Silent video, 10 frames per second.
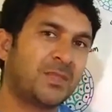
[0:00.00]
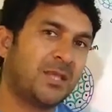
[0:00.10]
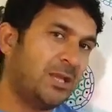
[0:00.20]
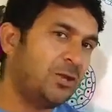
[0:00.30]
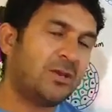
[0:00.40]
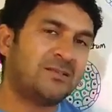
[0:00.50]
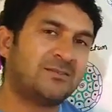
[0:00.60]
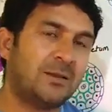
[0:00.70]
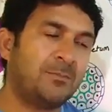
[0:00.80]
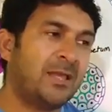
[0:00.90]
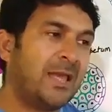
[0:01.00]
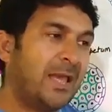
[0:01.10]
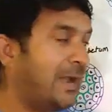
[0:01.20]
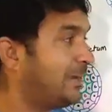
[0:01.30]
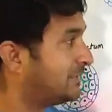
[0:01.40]
in your exam,
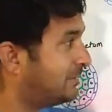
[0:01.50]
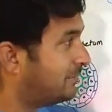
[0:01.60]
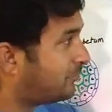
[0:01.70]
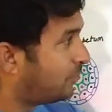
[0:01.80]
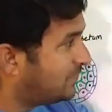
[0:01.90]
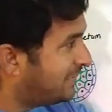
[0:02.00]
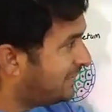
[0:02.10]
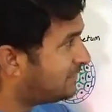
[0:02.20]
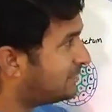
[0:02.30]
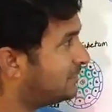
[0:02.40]
and from these